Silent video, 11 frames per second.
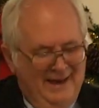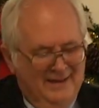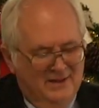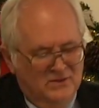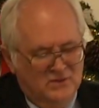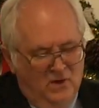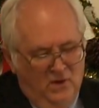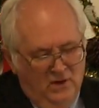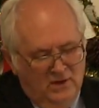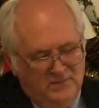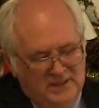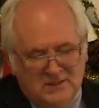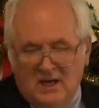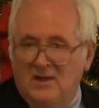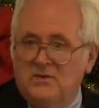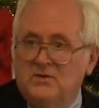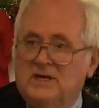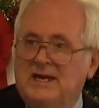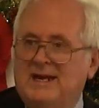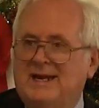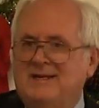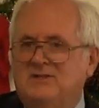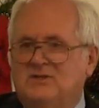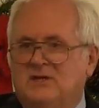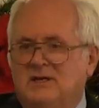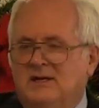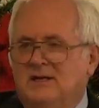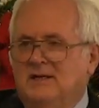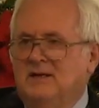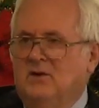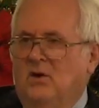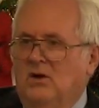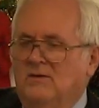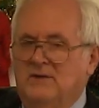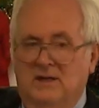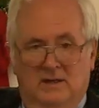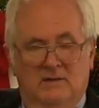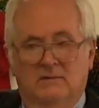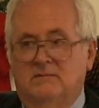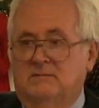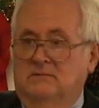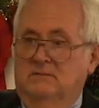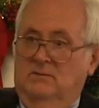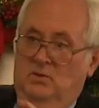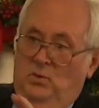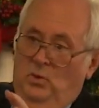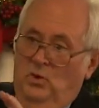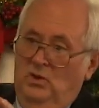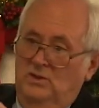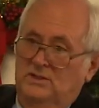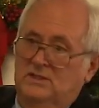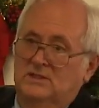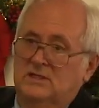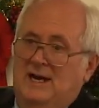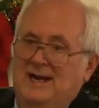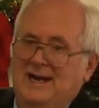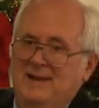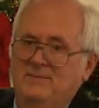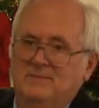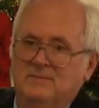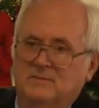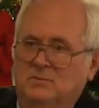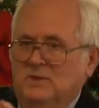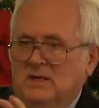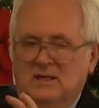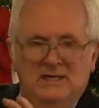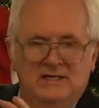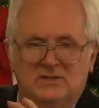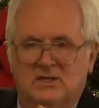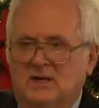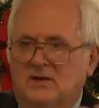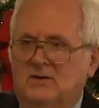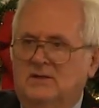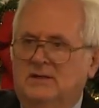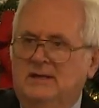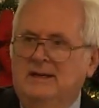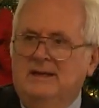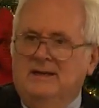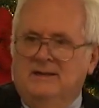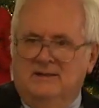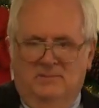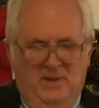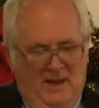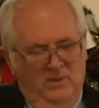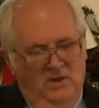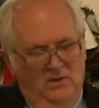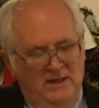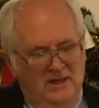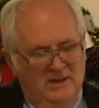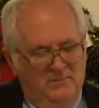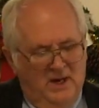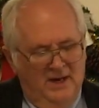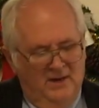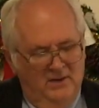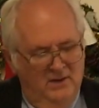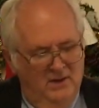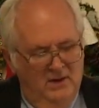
And there's all of these other kings in the world at the time, the Middle East there, and the Babylonian Empire,